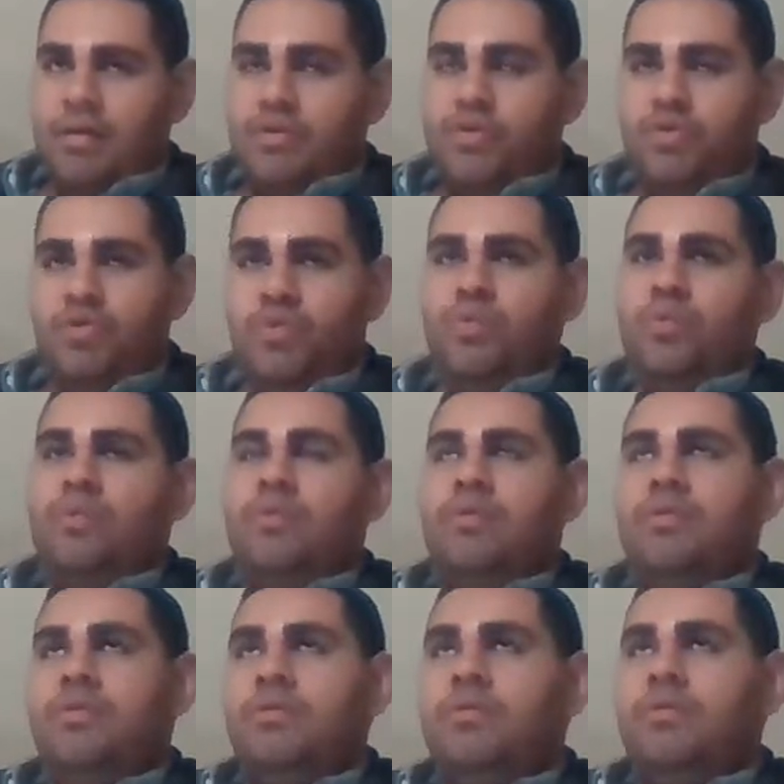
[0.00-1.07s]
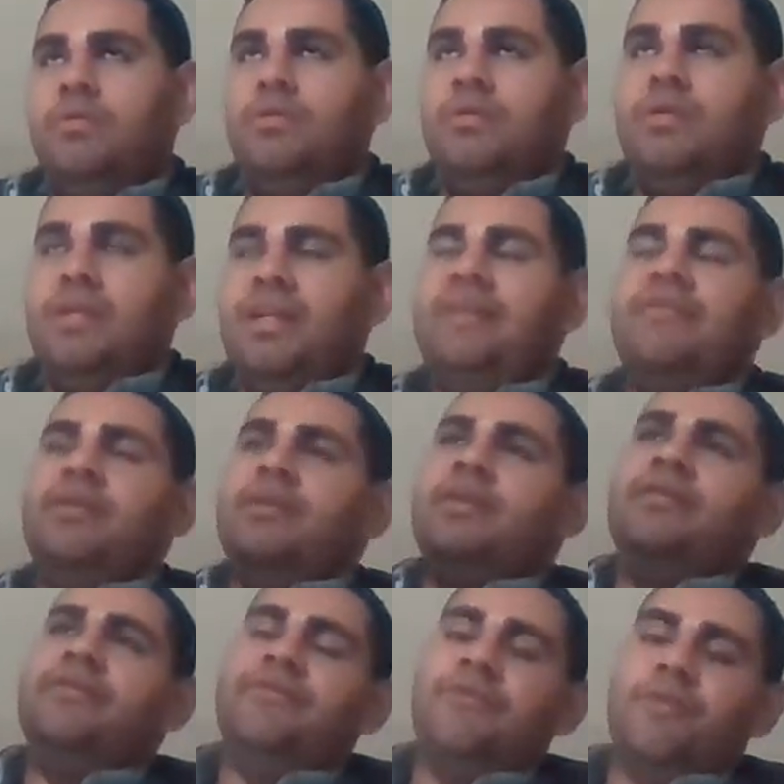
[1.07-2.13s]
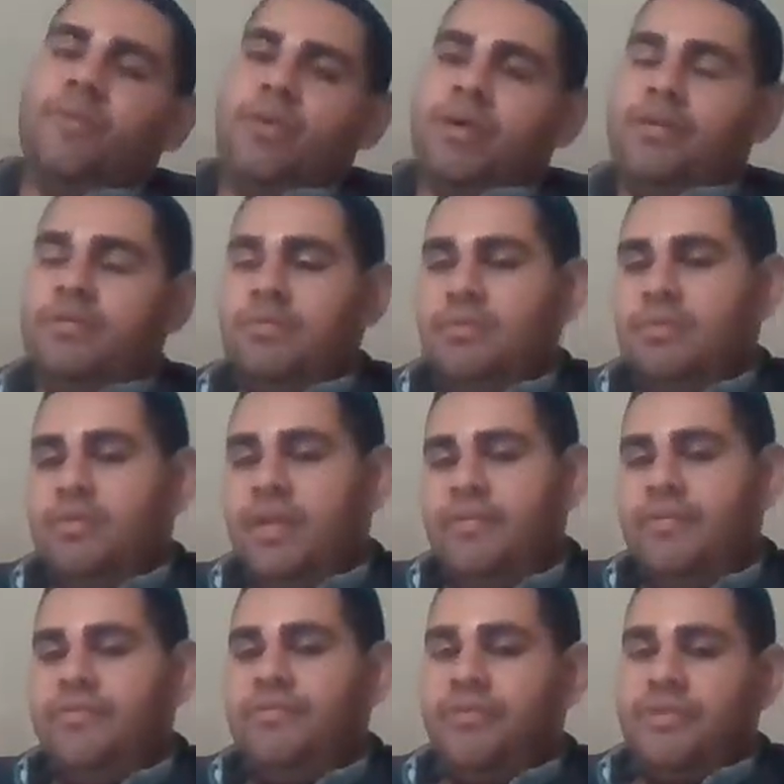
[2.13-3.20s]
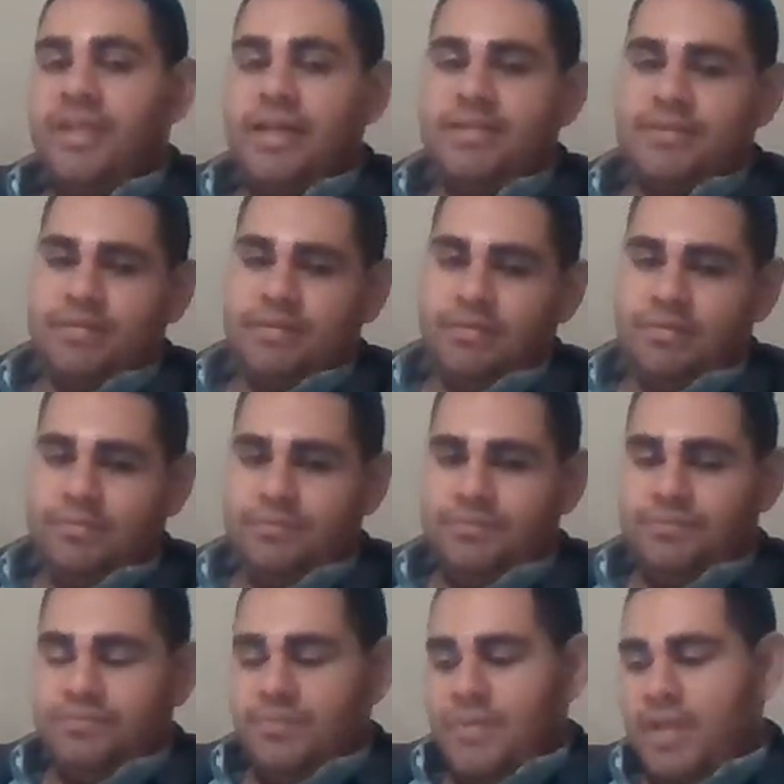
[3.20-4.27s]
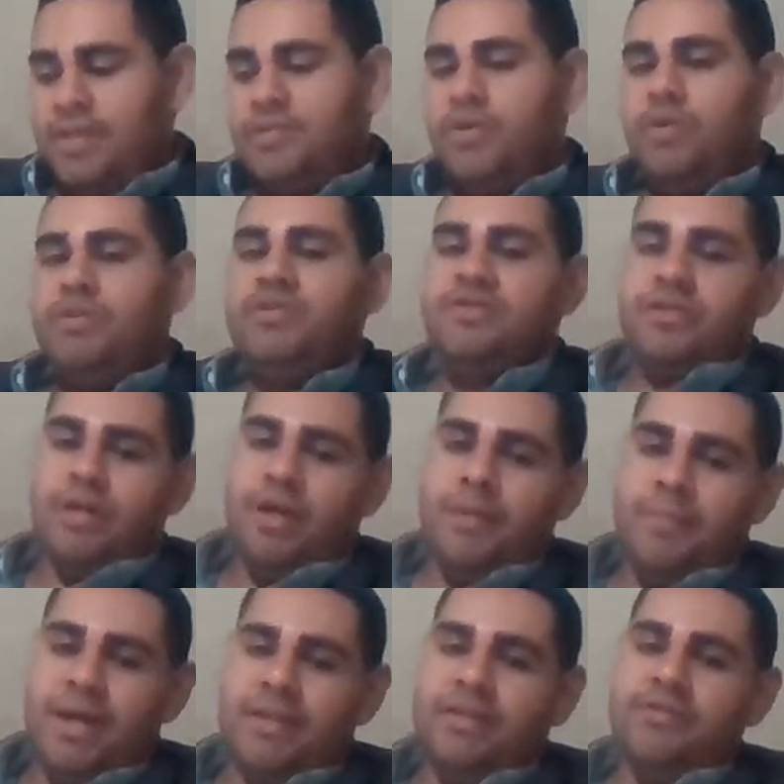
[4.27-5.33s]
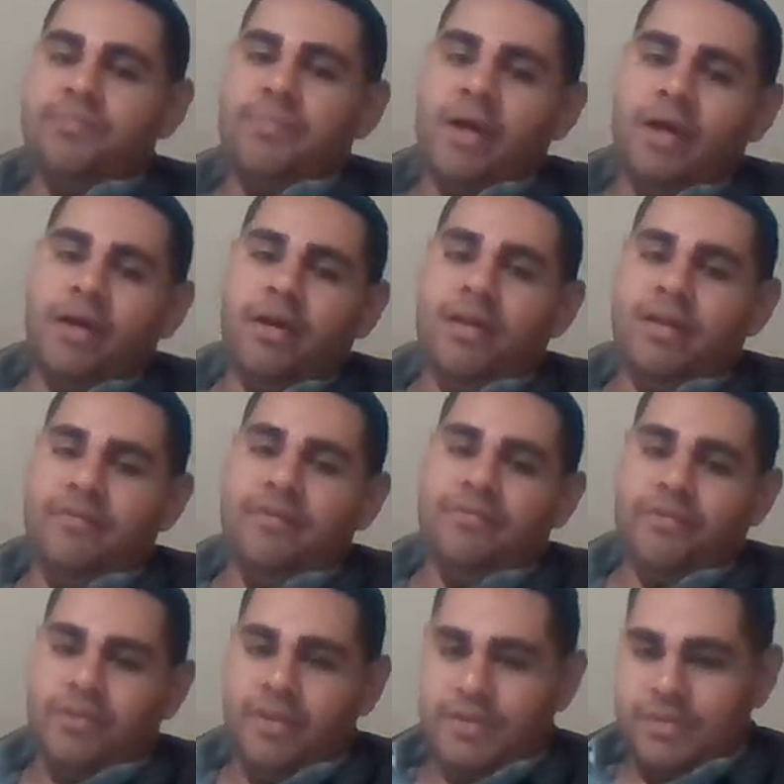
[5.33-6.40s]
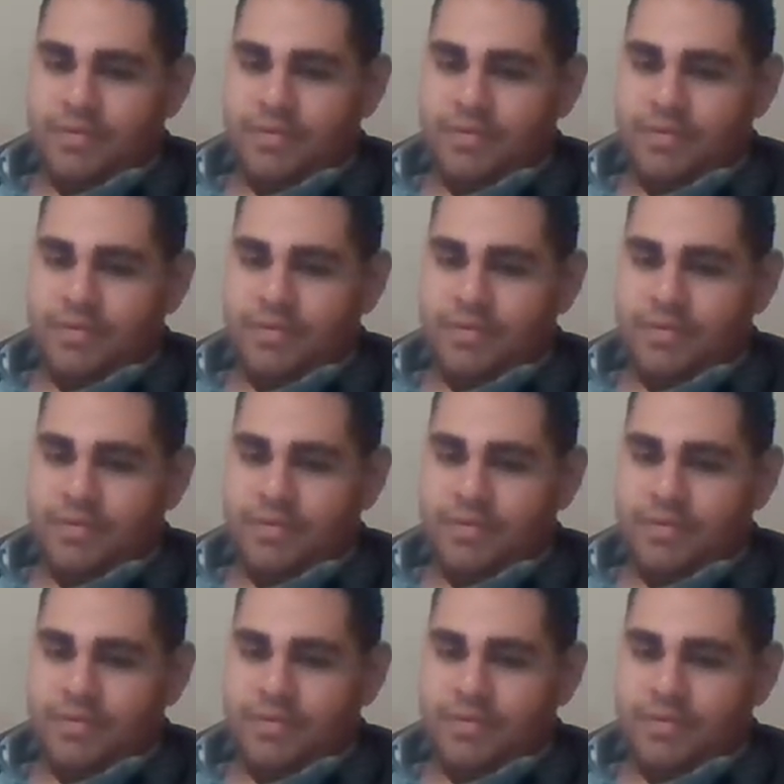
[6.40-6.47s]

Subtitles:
do living for work, living for this. It's good study, but it's better living for this.